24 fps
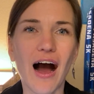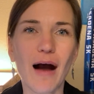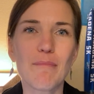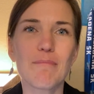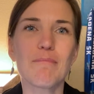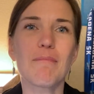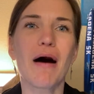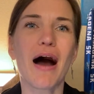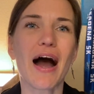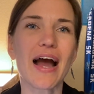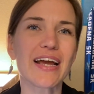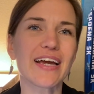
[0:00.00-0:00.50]

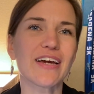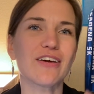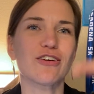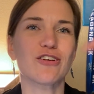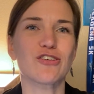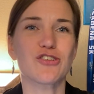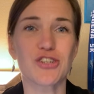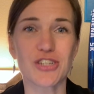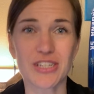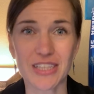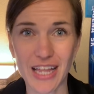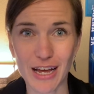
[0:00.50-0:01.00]
my
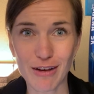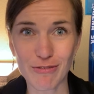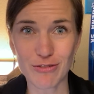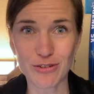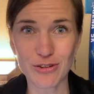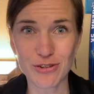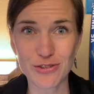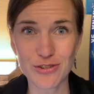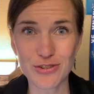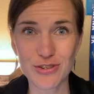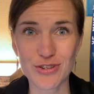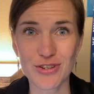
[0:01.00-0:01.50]
energy
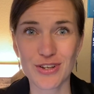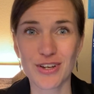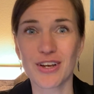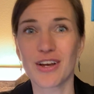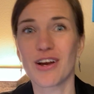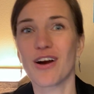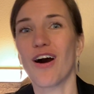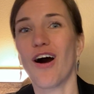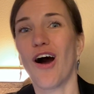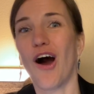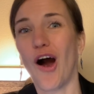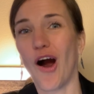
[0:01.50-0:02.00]
levels
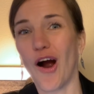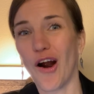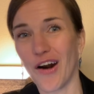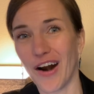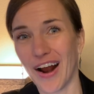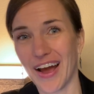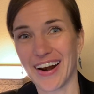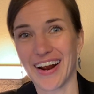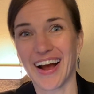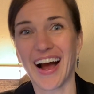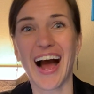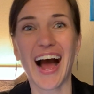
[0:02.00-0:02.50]
are
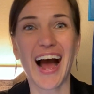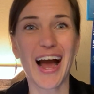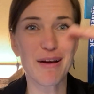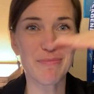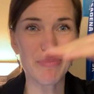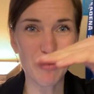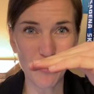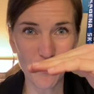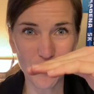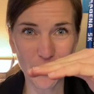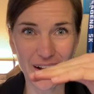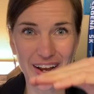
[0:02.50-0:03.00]
at a high
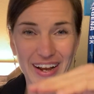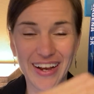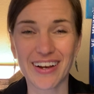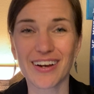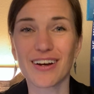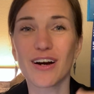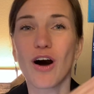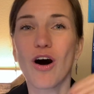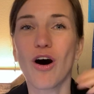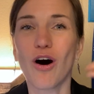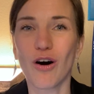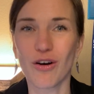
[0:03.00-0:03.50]
point
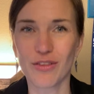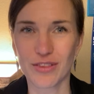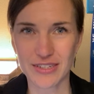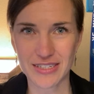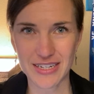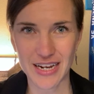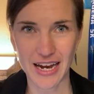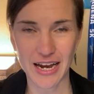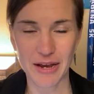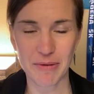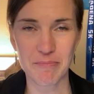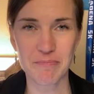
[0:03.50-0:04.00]
all the
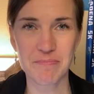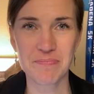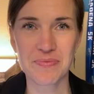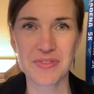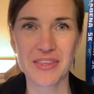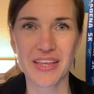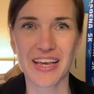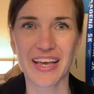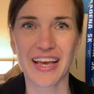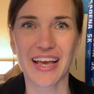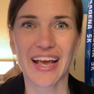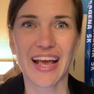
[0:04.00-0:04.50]
time.
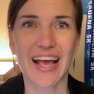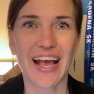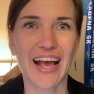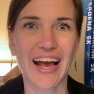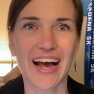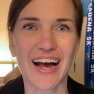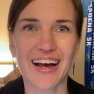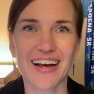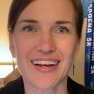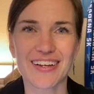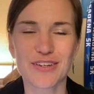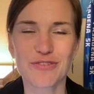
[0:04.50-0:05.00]

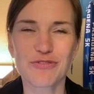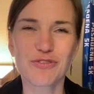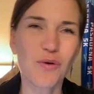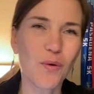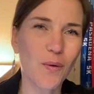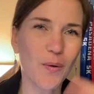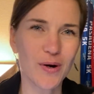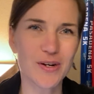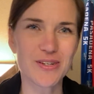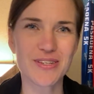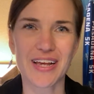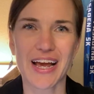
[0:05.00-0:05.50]
And of
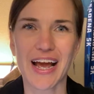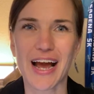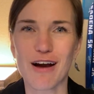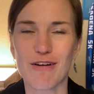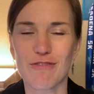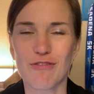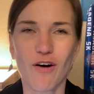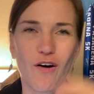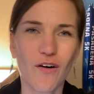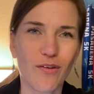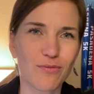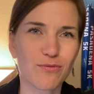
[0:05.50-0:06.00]
course I
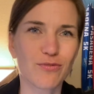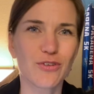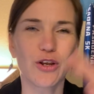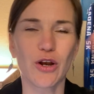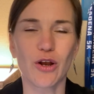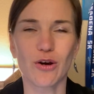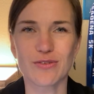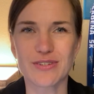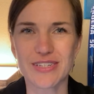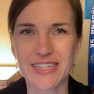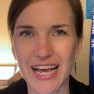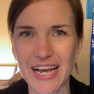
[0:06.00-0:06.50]
have,
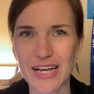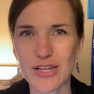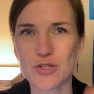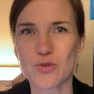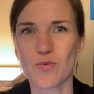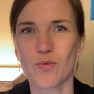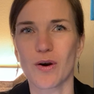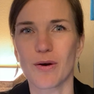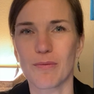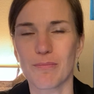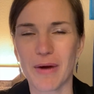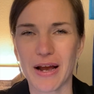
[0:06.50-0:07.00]
days
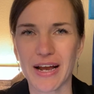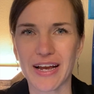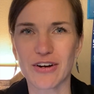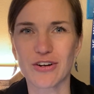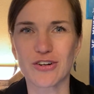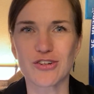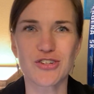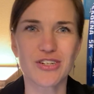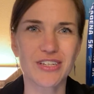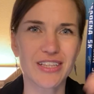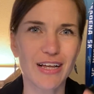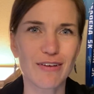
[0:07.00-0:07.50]
where my
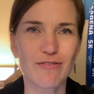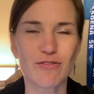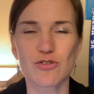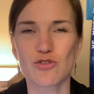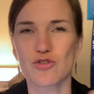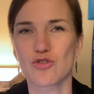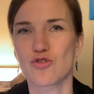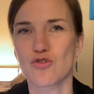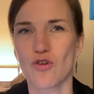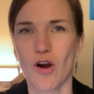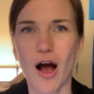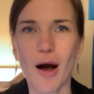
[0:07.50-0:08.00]
energy
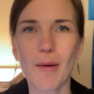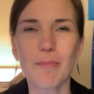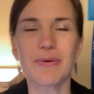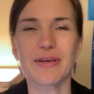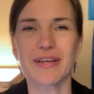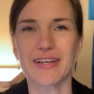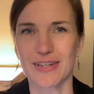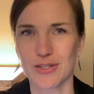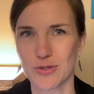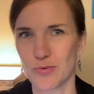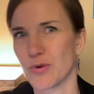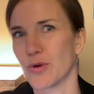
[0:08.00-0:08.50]
levels drop
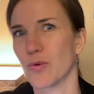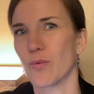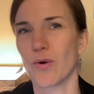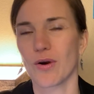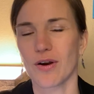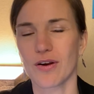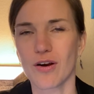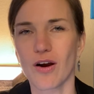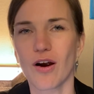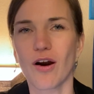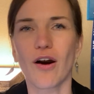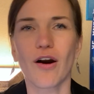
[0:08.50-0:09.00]
because we
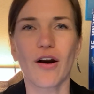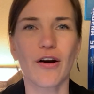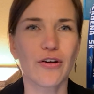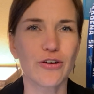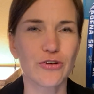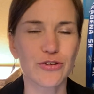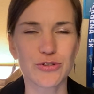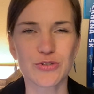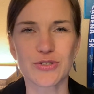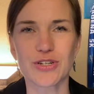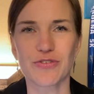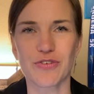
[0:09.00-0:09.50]
work hard or
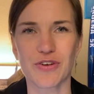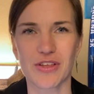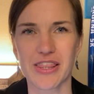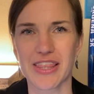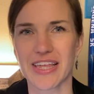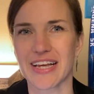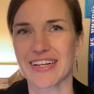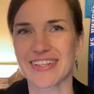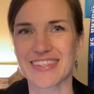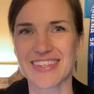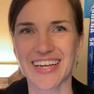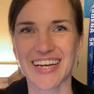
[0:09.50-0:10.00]
do different
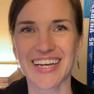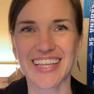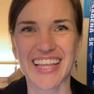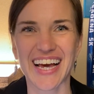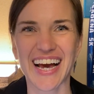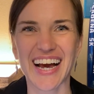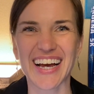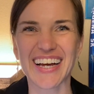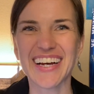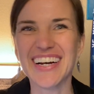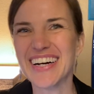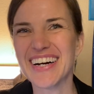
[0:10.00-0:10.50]
things like
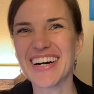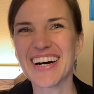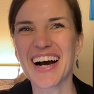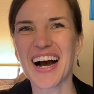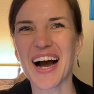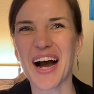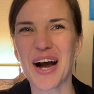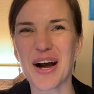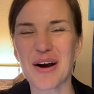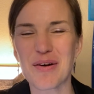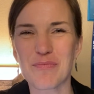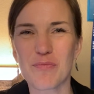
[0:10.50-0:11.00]
that
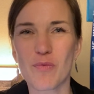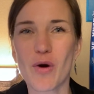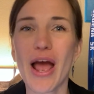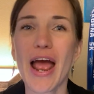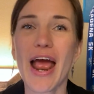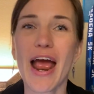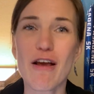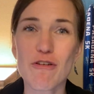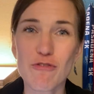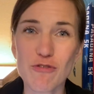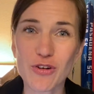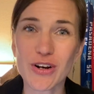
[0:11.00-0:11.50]

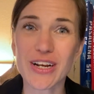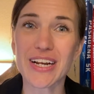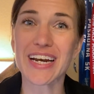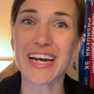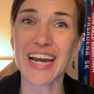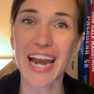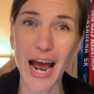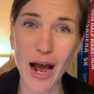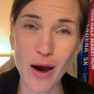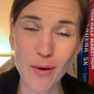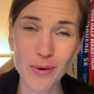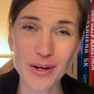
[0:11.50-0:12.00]
every
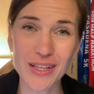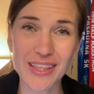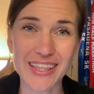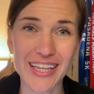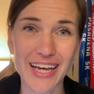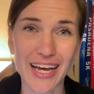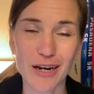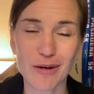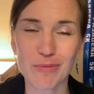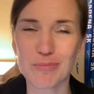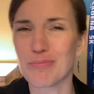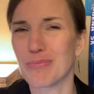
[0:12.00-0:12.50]
now and
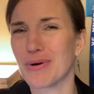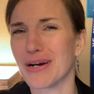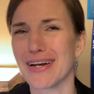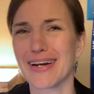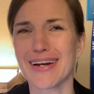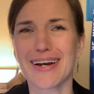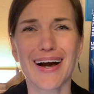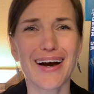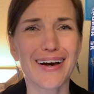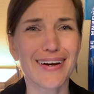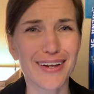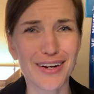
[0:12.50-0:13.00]
then, but
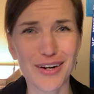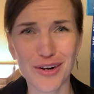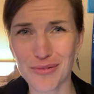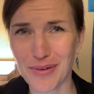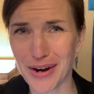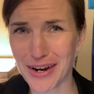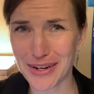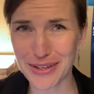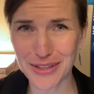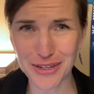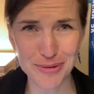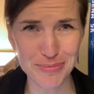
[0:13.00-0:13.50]
not on a
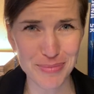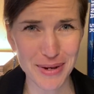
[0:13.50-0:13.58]
regular